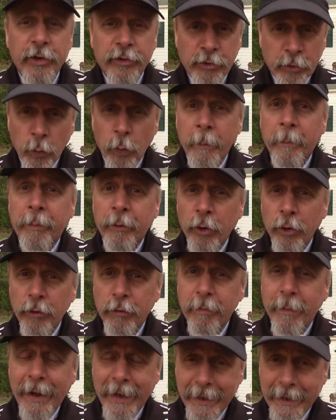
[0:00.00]
to improve
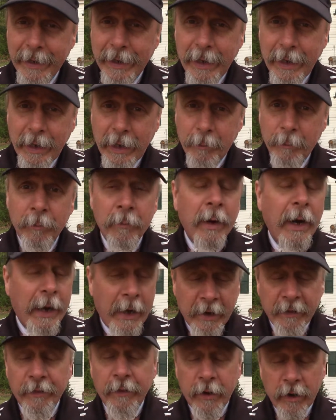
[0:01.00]
my game
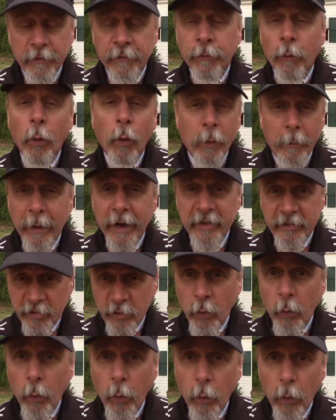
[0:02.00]
and therefore my
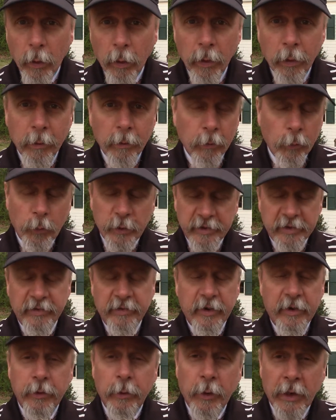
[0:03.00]
score, which is
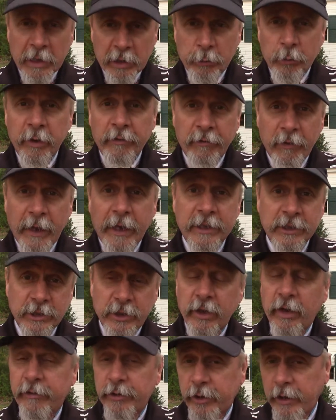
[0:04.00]
a direct
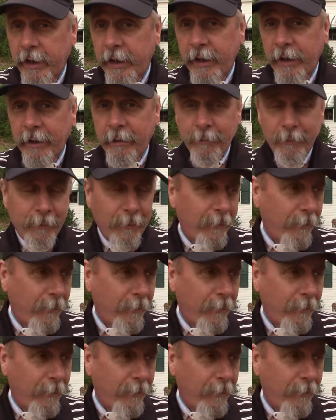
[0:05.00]
reflection of your game.